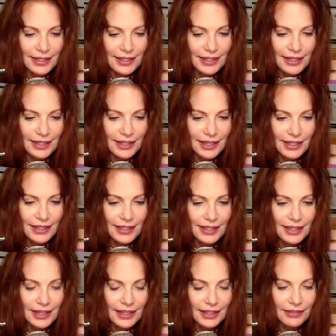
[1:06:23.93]
indeed. That's
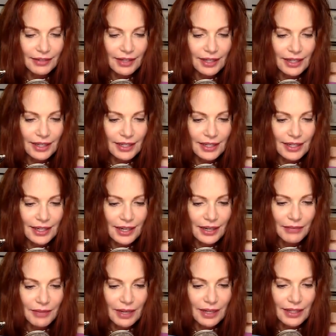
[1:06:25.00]
exactly what it is,
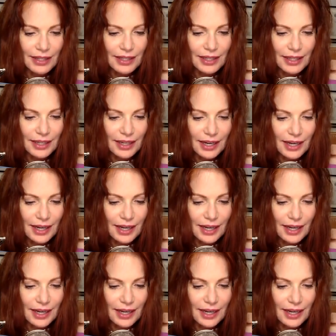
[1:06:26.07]
Neon Magazine. Yeah, if